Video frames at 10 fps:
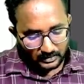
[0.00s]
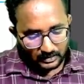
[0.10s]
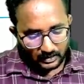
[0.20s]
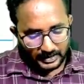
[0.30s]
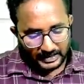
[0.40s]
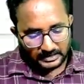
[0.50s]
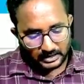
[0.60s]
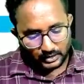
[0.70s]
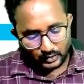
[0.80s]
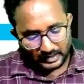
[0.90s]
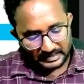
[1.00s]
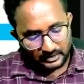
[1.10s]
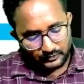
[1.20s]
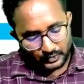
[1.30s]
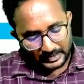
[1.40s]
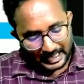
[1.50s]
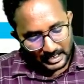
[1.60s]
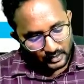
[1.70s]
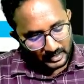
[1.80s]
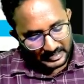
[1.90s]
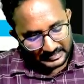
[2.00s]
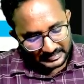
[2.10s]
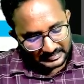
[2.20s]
Either you can, if you calculated the